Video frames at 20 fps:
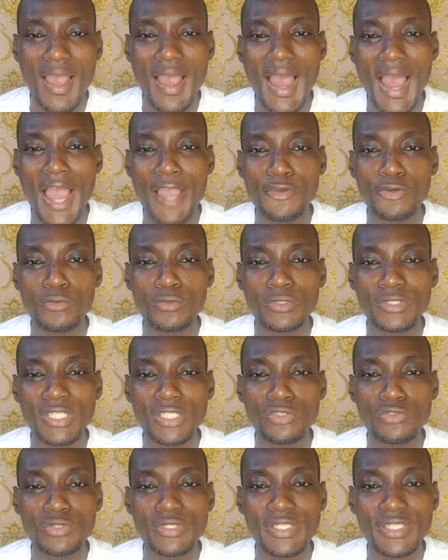How you will
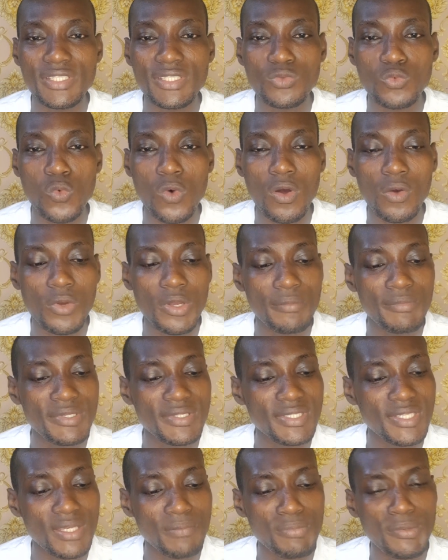take do this work, maybe
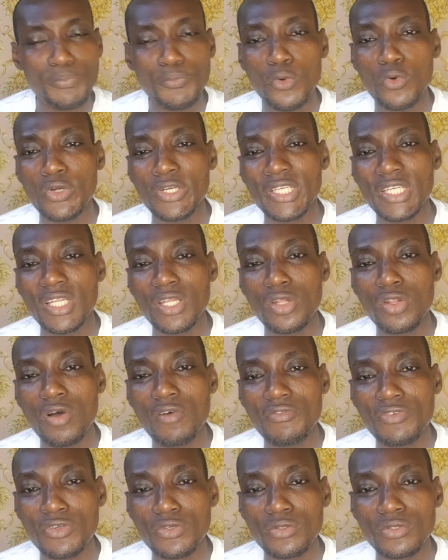say people will they
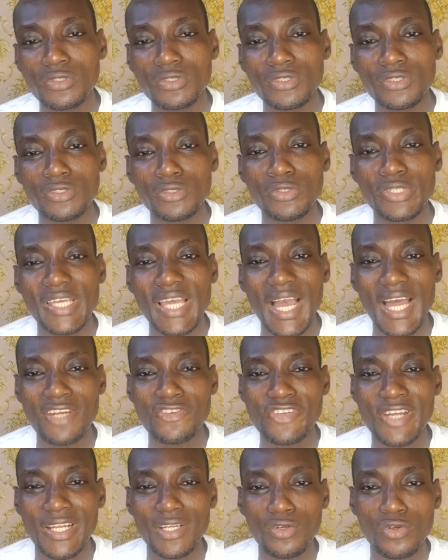love you, you will they
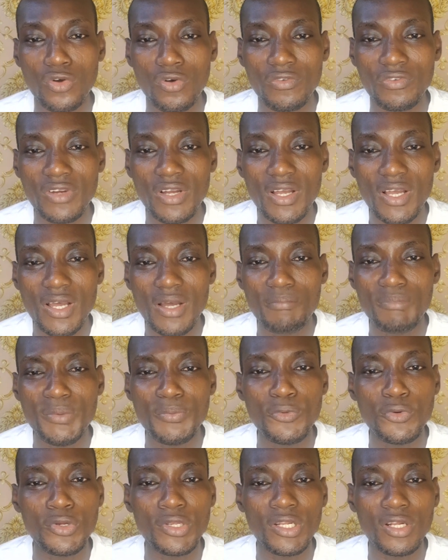attract love.
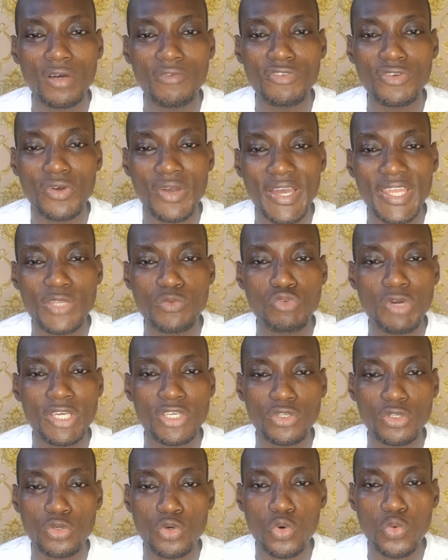People will love you anywhere
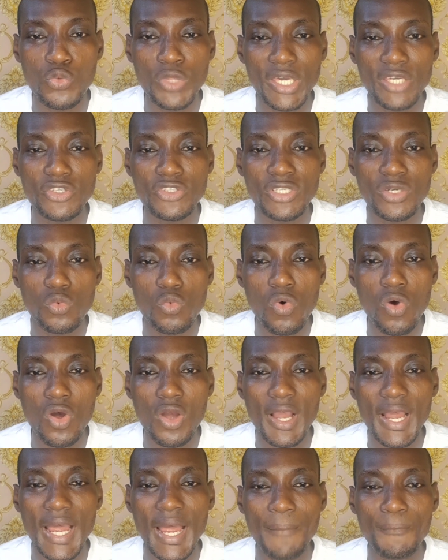you go, where you they
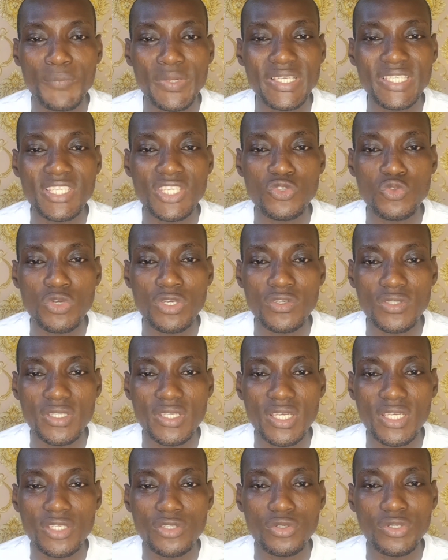work, places where you
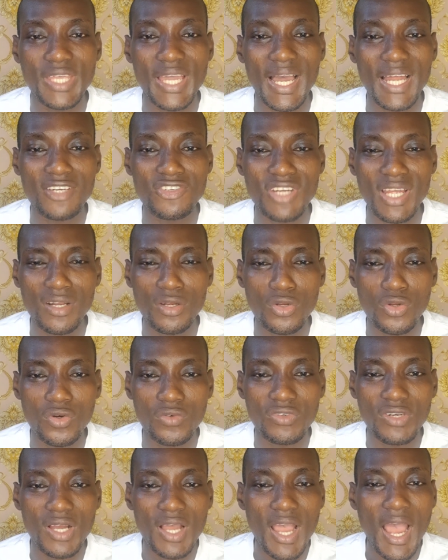did, you will they attract love.
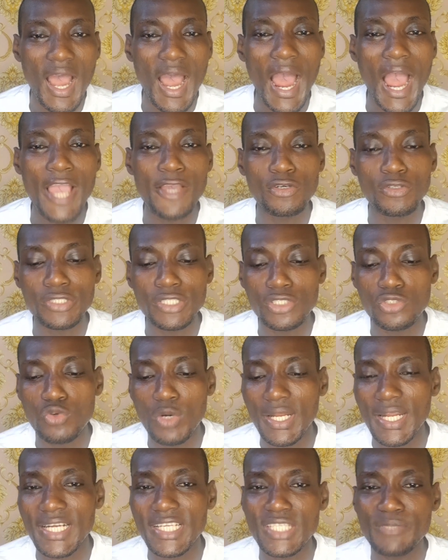I go to do
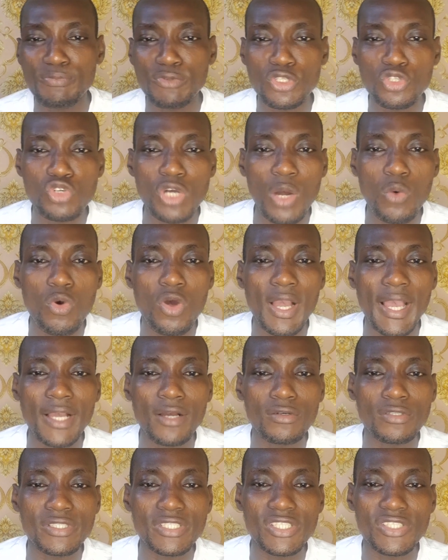another spiritual work I
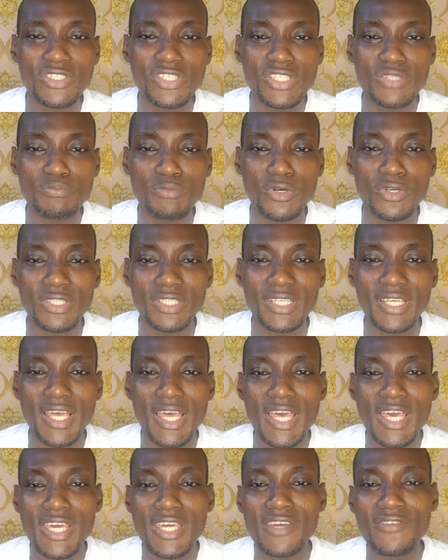can't teach this morning.
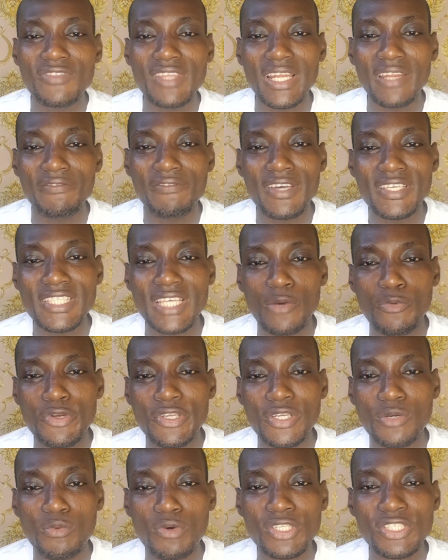If not the first time
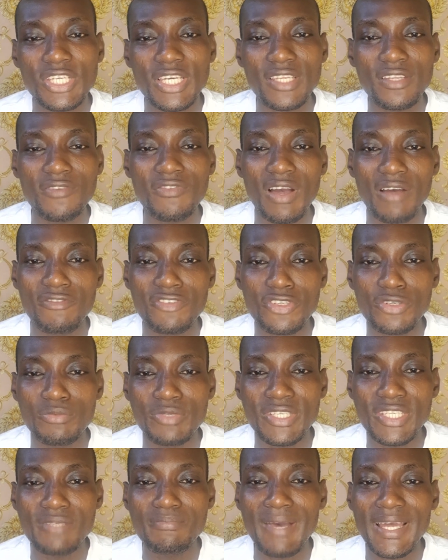we watch any of our video
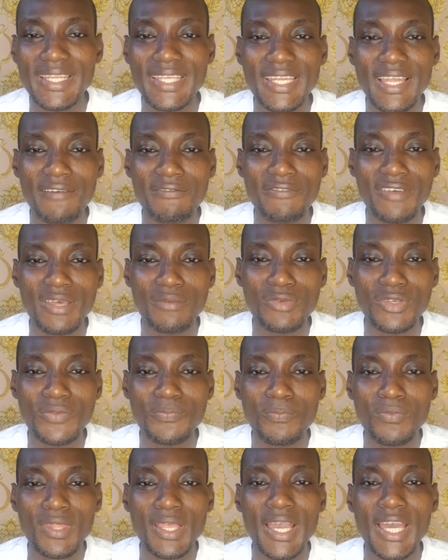videos, my name is Femi.
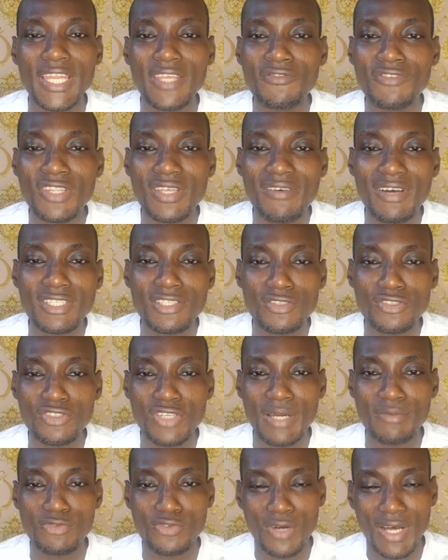And if you never
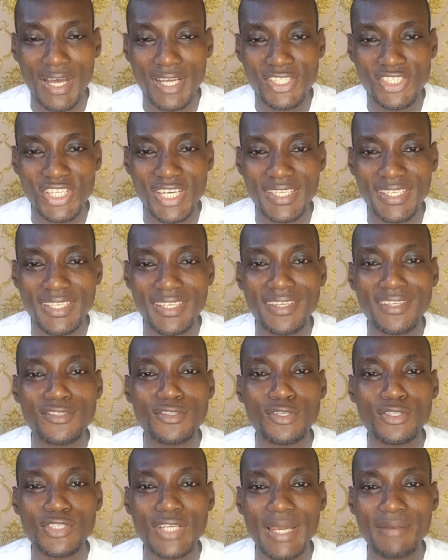subscribe to our channel,
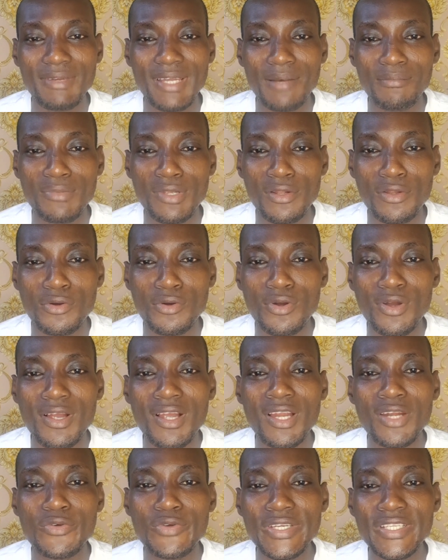subscribe down below.
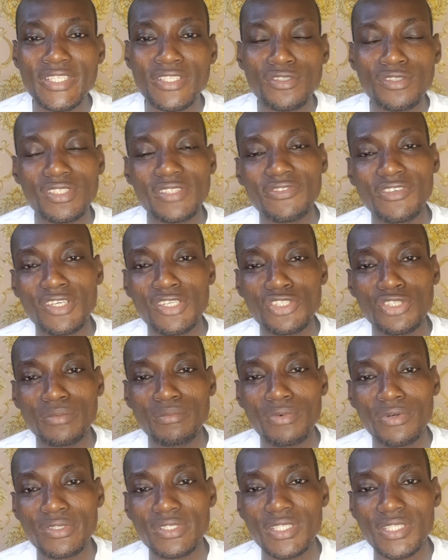Ring the notification
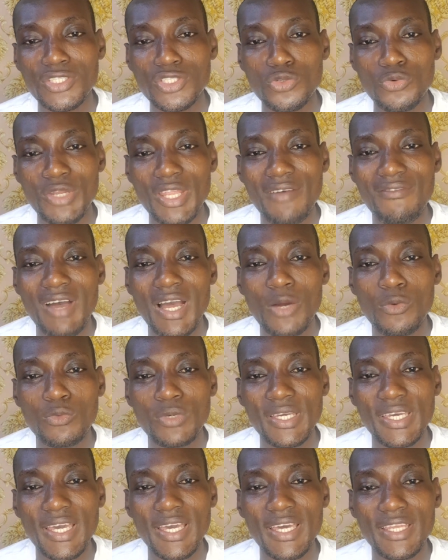button so whenever we
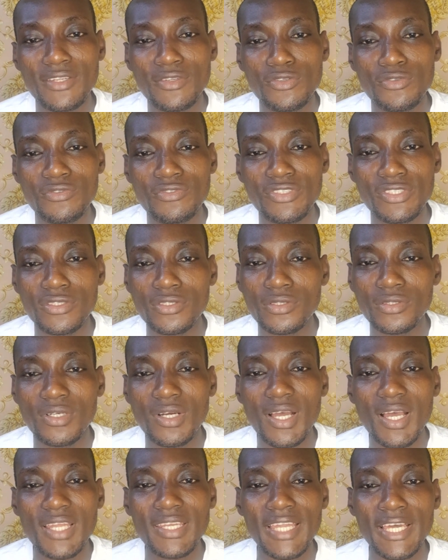get any new video,
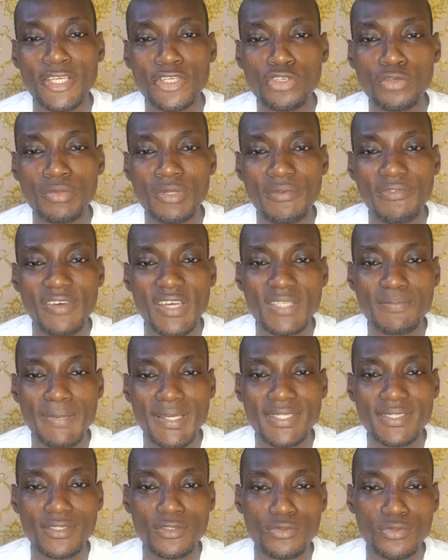now you go be the first
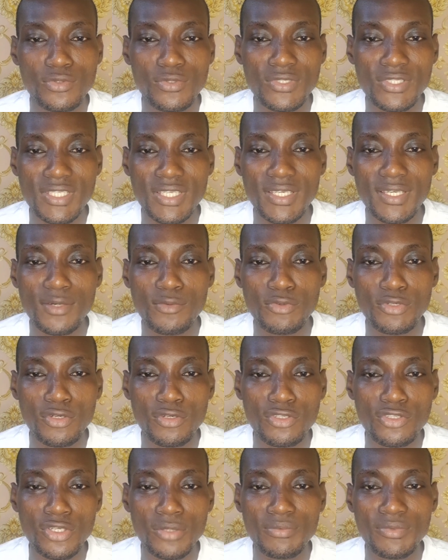person to know say we
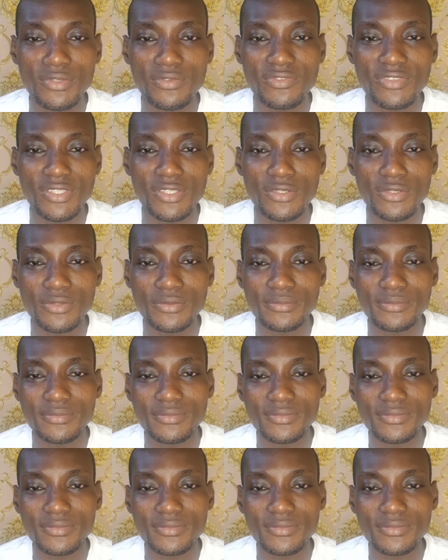don't drop new video.